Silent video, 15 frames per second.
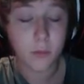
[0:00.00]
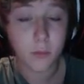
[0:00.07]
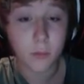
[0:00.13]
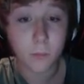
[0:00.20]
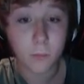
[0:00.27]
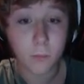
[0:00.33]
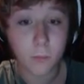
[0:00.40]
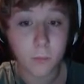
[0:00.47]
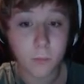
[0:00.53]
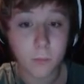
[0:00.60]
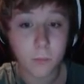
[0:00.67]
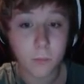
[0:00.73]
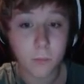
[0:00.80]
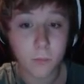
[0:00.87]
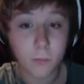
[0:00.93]

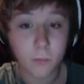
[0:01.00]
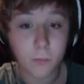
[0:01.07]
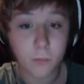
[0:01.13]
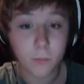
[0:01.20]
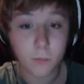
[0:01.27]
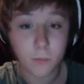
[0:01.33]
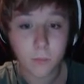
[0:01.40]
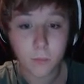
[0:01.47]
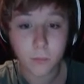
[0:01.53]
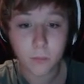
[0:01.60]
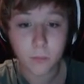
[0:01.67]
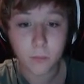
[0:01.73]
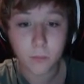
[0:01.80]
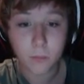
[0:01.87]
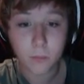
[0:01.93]

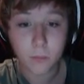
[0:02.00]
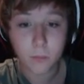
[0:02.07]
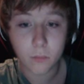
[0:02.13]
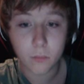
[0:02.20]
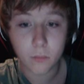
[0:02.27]
No one is speaking in this clip.